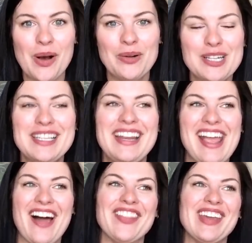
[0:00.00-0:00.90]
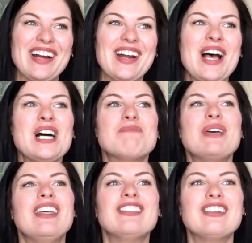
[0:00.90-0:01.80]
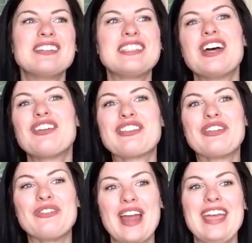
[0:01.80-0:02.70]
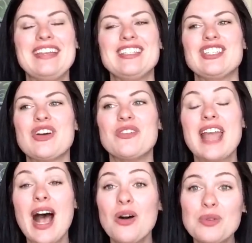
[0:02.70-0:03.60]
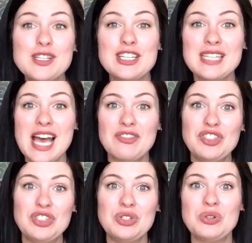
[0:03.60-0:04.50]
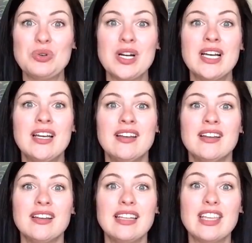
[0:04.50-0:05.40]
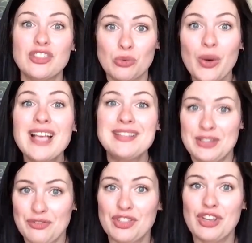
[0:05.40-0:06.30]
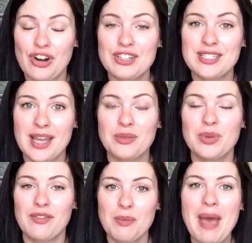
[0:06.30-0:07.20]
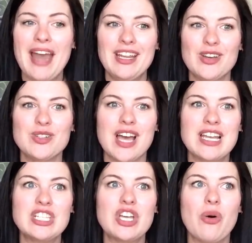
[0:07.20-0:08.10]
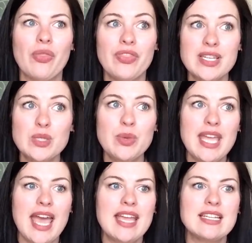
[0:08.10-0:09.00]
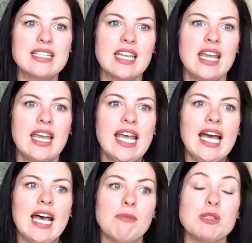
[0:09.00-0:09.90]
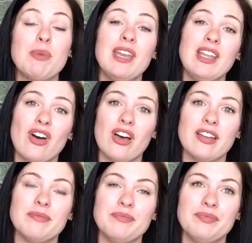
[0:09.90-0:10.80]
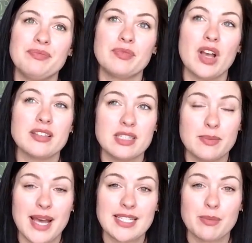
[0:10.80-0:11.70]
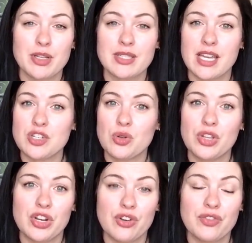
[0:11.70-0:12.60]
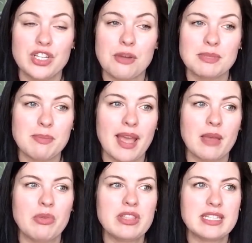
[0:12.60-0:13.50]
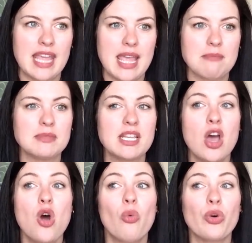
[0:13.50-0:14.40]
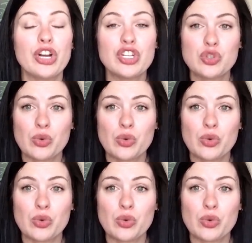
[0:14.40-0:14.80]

while we're sitting out there, but it looks great. So now we just have to get the rest of the yard done. We have the patio done. So this weekend, um, depending on Austin's basketball schedule, you know, if he jumps back in with his games, we're going to